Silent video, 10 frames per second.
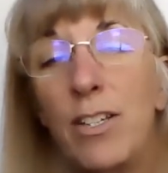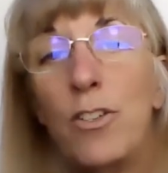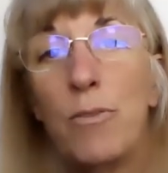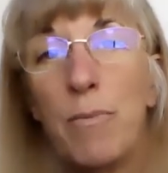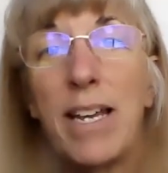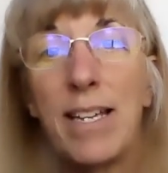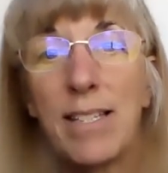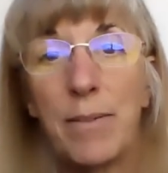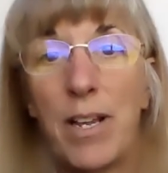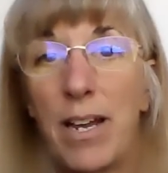you might
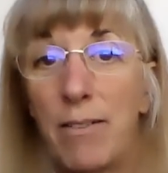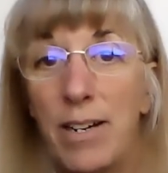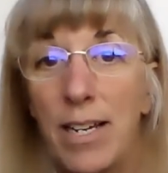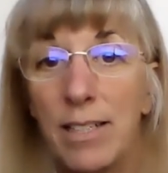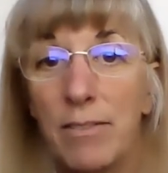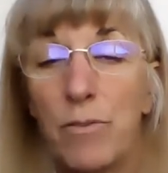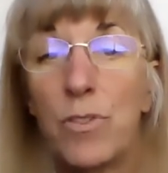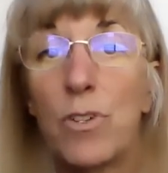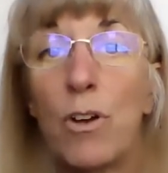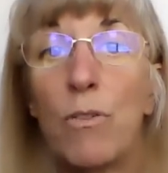get some diarrhea.
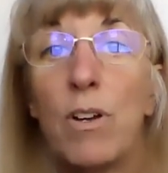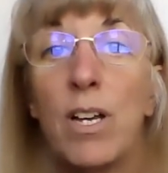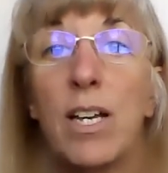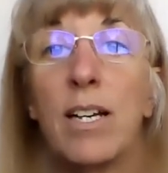So,